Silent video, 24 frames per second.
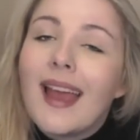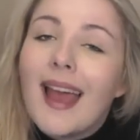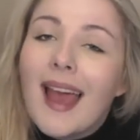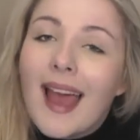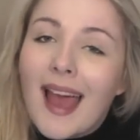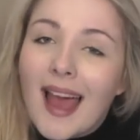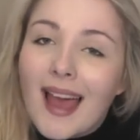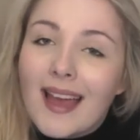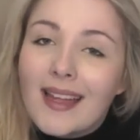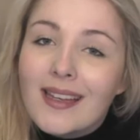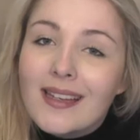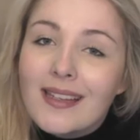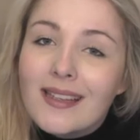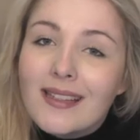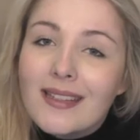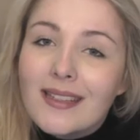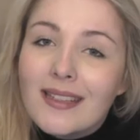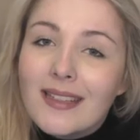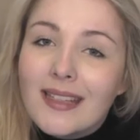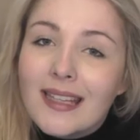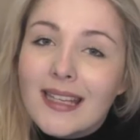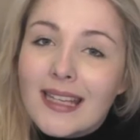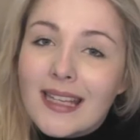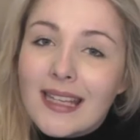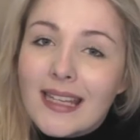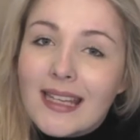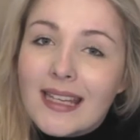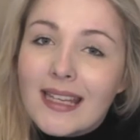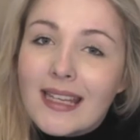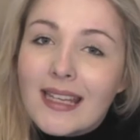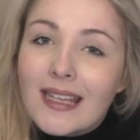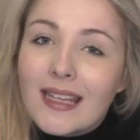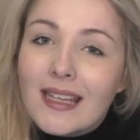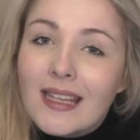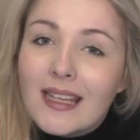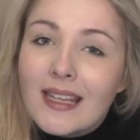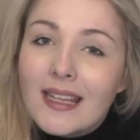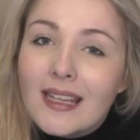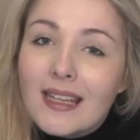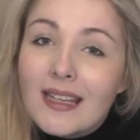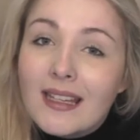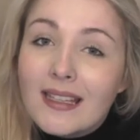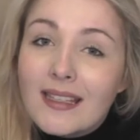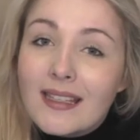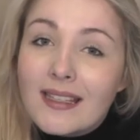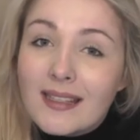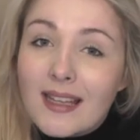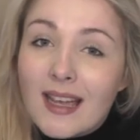and he
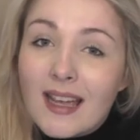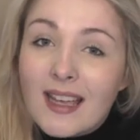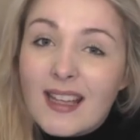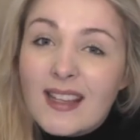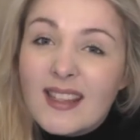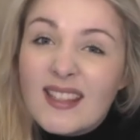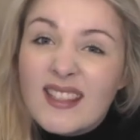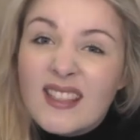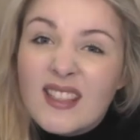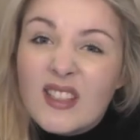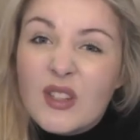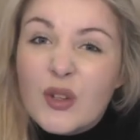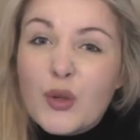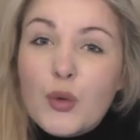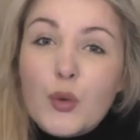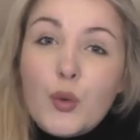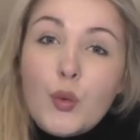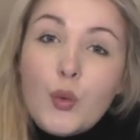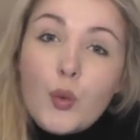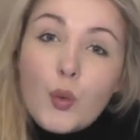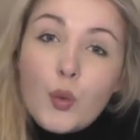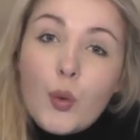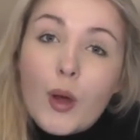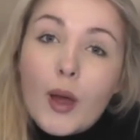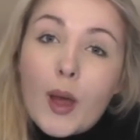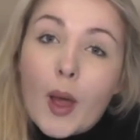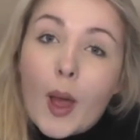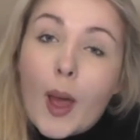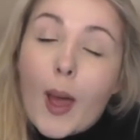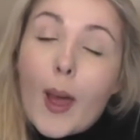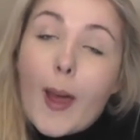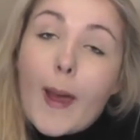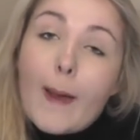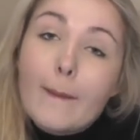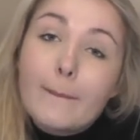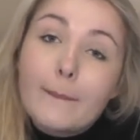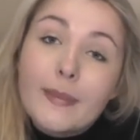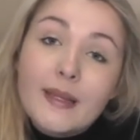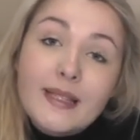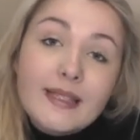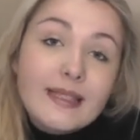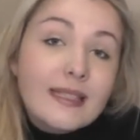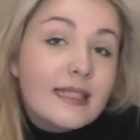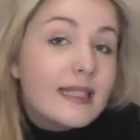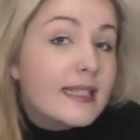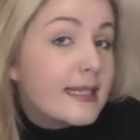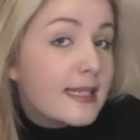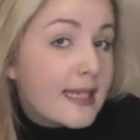decides to
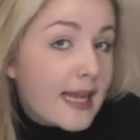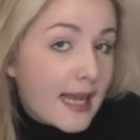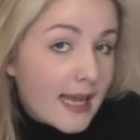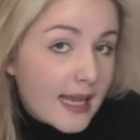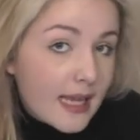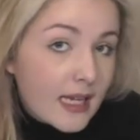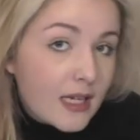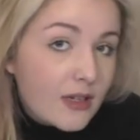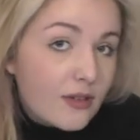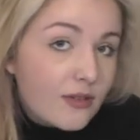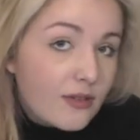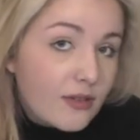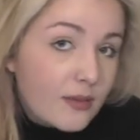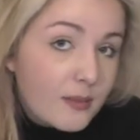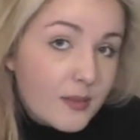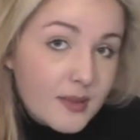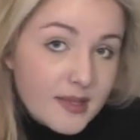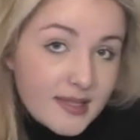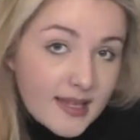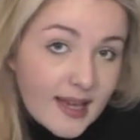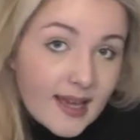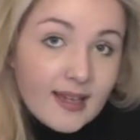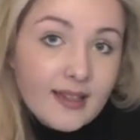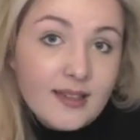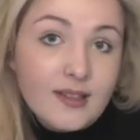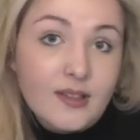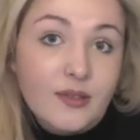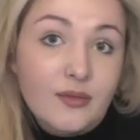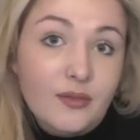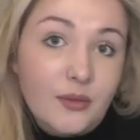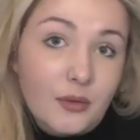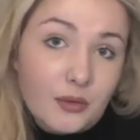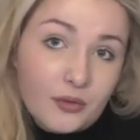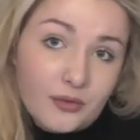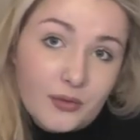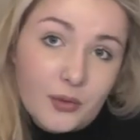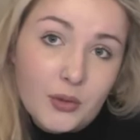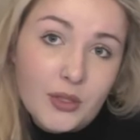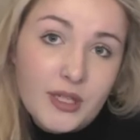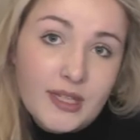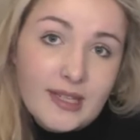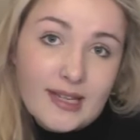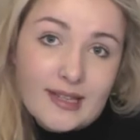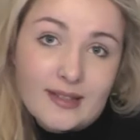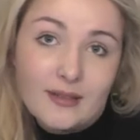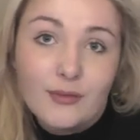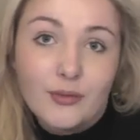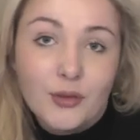abstain from sex for 40
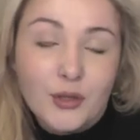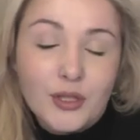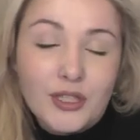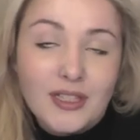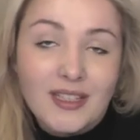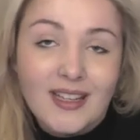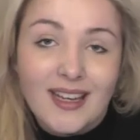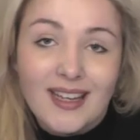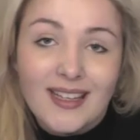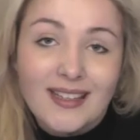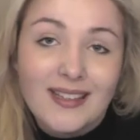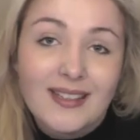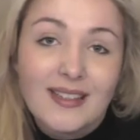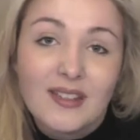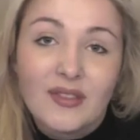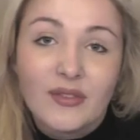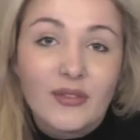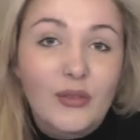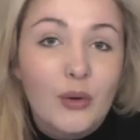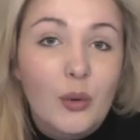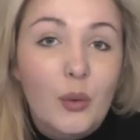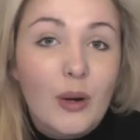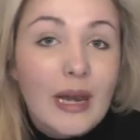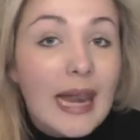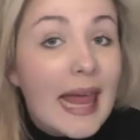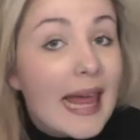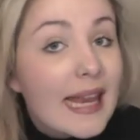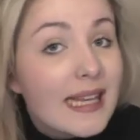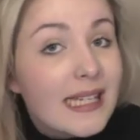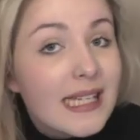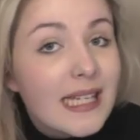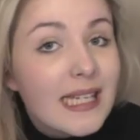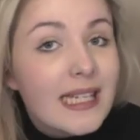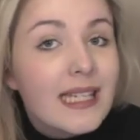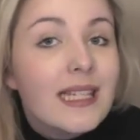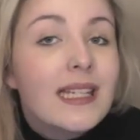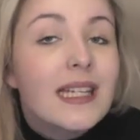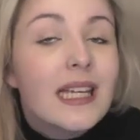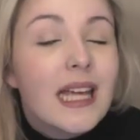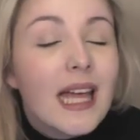days and 40 nights for Lent,